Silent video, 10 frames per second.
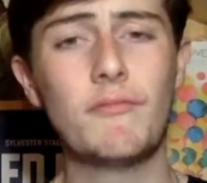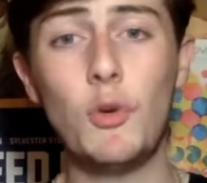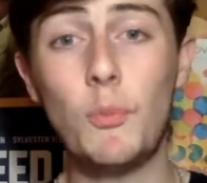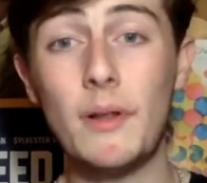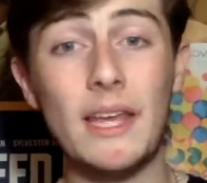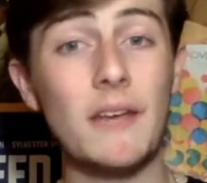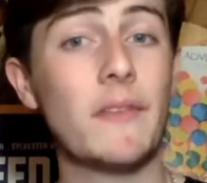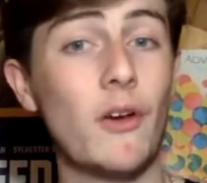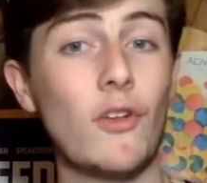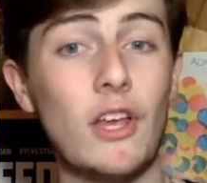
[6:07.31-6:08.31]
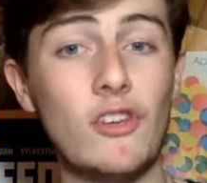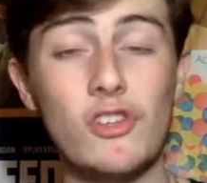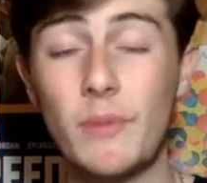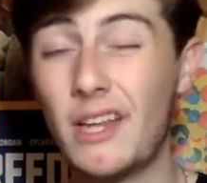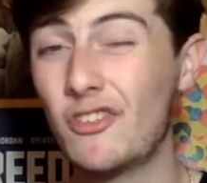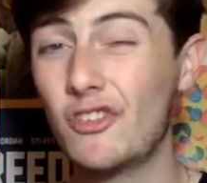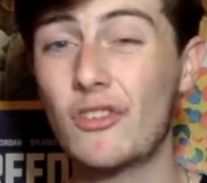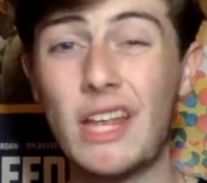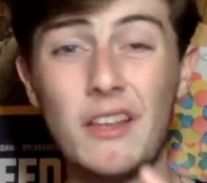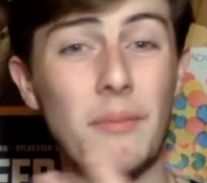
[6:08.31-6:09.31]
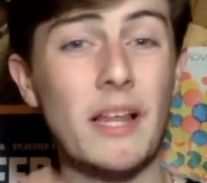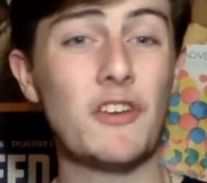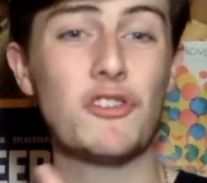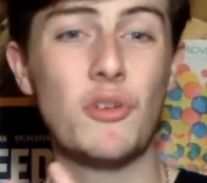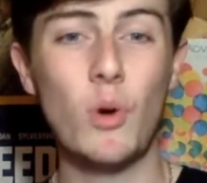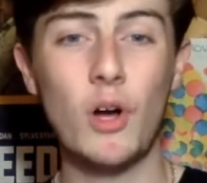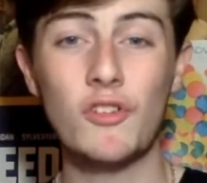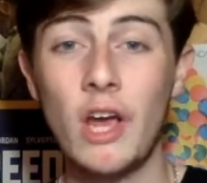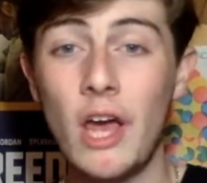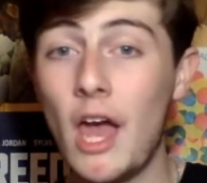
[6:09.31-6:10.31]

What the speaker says: you believe their relationship, and it's a pleasure to watch.